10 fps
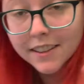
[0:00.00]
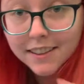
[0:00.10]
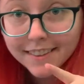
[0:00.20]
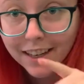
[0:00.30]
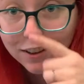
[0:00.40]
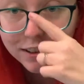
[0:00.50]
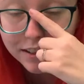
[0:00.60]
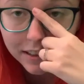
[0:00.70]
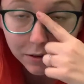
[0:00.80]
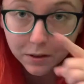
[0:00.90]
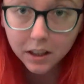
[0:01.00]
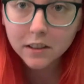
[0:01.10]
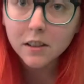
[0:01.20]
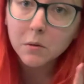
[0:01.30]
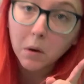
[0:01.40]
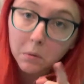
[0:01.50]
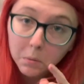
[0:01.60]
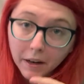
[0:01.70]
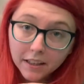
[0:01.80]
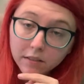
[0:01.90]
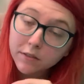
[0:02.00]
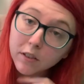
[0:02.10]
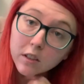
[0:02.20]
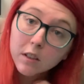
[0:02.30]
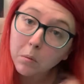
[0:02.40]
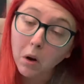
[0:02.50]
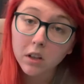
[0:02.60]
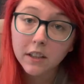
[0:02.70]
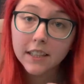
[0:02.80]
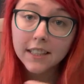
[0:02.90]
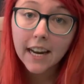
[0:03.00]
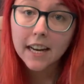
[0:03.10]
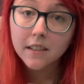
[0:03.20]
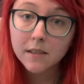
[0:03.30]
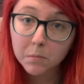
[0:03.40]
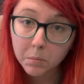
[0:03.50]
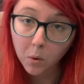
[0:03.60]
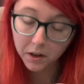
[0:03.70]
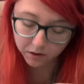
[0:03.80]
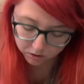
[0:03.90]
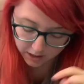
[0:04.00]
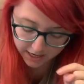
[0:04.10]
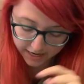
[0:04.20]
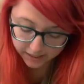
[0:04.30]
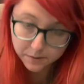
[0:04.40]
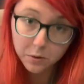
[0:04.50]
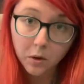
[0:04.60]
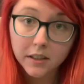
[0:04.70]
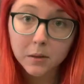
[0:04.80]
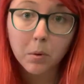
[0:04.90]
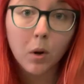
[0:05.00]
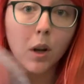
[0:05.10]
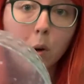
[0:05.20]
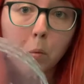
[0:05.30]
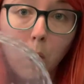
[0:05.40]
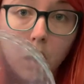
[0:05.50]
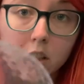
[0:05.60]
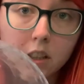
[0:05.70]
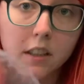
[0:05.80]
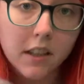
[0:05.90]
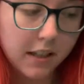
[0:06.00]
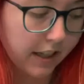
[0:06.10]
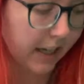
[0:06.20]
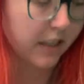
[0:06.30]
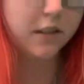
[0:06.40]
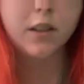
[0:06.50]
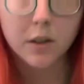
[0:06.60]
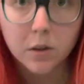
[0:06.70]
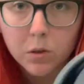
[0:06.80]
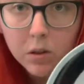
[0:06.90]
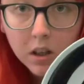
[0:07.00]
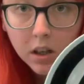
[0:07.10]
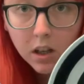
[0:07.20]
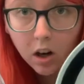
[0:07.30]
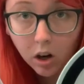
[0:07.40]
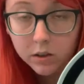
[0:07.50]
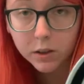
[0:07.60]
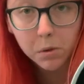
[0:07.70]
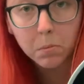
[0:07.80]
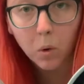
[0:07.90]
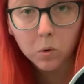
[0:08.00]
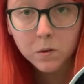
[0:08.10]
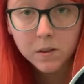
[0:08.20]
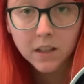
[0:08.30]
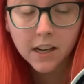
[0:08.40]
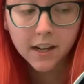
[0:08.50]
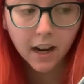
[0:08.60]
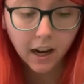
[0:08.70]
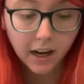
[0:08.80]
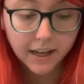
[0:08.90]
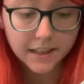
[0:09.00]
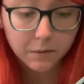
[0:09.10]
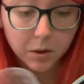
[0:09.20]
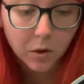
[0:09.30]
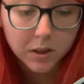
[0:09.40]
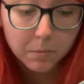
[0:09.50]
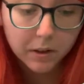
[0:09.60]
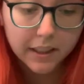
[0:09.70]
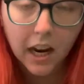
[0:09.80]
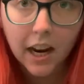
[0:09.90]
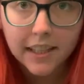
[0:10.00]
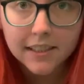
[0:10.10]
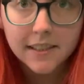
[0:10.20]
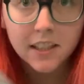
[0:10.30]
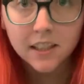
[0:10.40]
the other thing that we're gonna do while we're waiting for the water in the cans to boil is we're going to put water into our 2 bowls. And then we're going to put the ice